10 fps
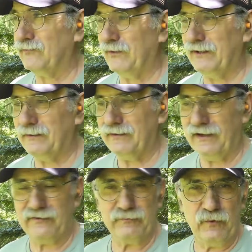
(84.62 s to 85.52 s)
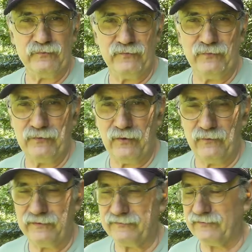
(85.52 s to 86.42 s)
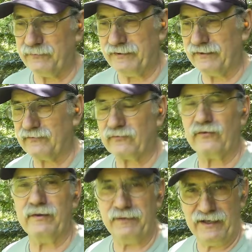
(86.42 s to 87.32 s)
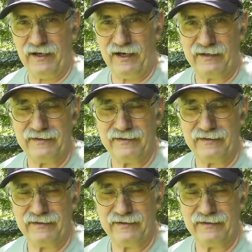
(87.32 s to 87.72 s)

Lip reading: week, as most of you know, it's just been extremely hot.